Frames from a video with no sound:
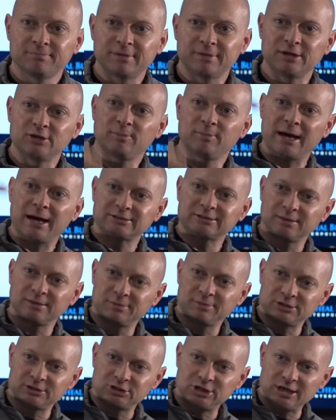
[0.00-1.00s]
then you buy
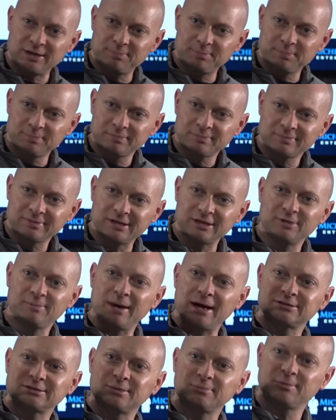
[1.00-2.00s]
something cheap, then you
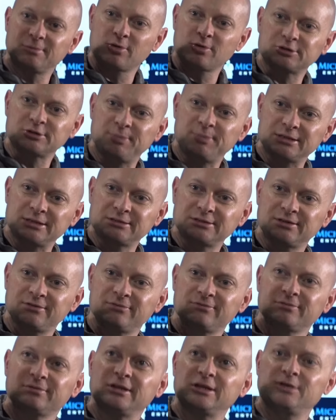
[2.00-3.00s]
buy something more
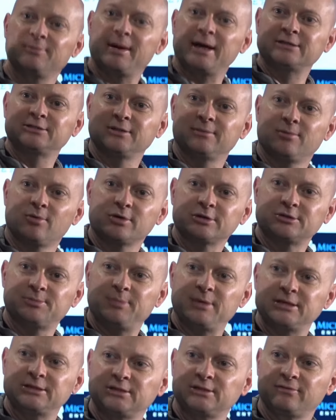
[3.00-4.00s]
expensive, then you buy something more
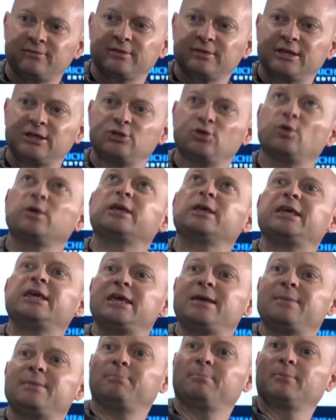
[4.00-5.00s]
expensive, then you
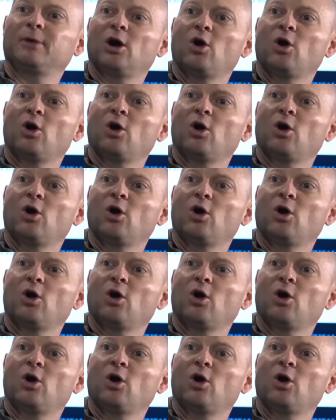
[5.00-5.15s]
keep